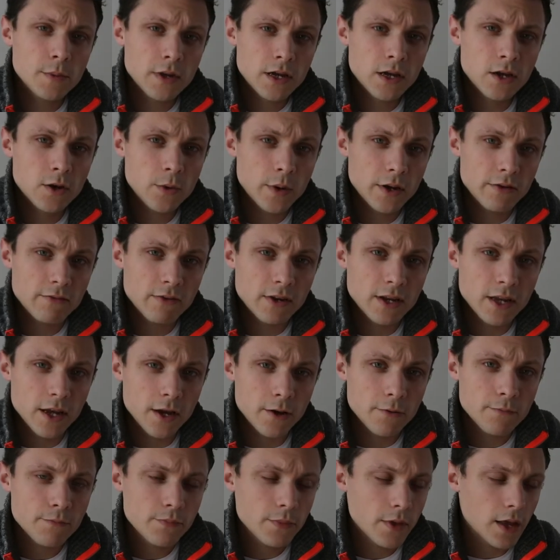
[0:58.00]
a quick
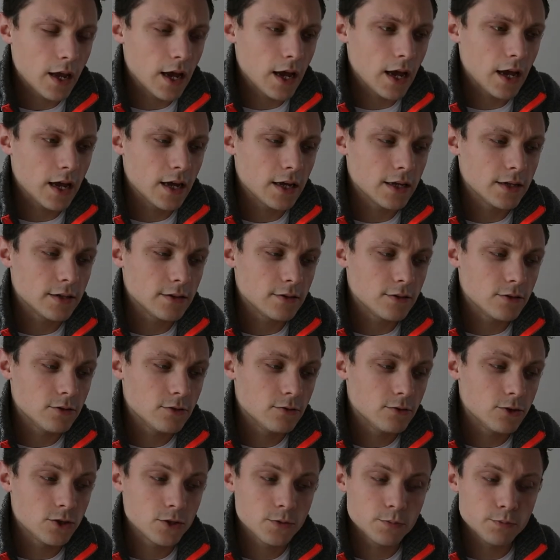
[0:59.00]
video and
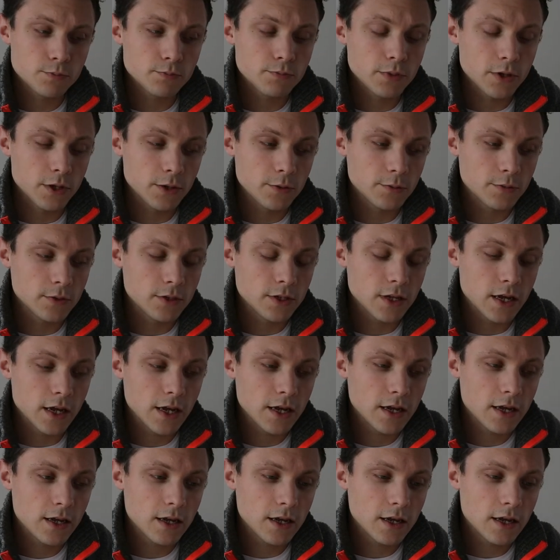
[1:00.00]
just bring you up to
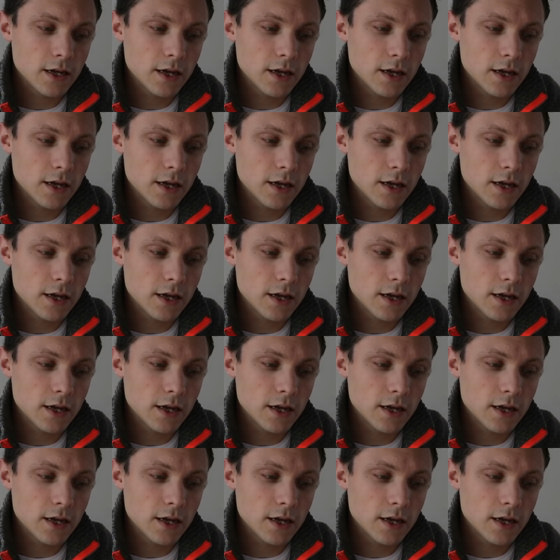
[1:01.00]
date.